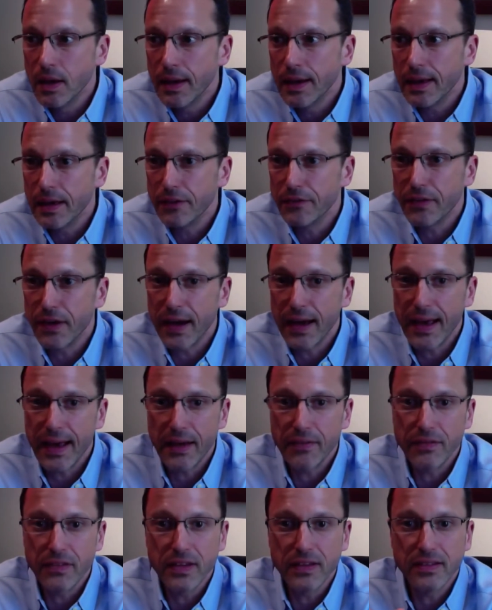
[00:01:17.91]
if I
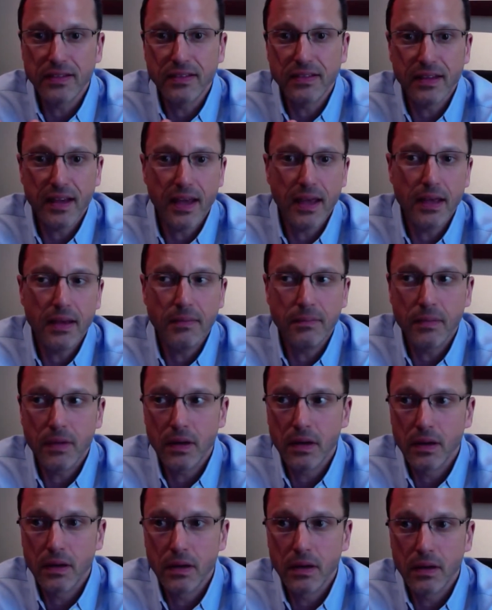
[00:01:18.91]
have the
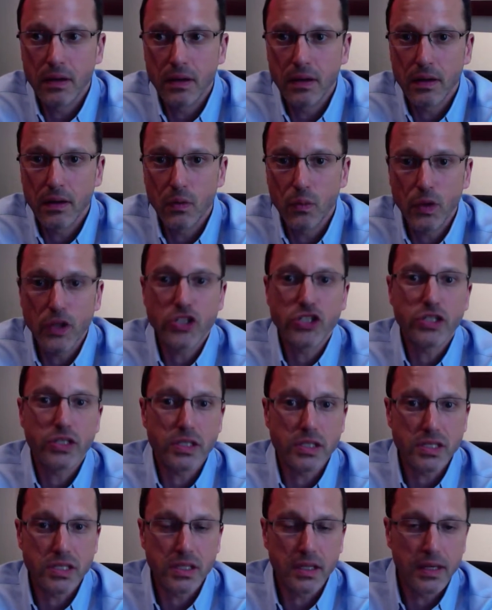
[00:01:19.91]
same
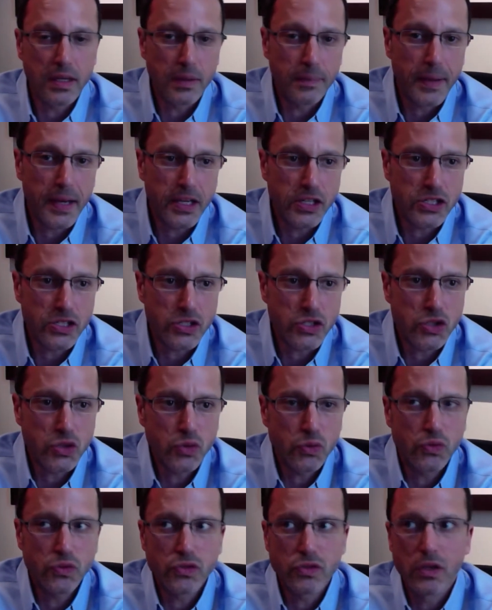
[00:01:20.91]
wishes in a patient
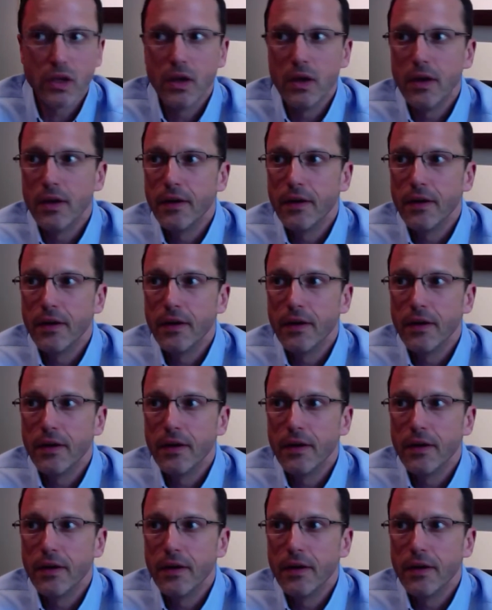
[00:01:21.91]
who's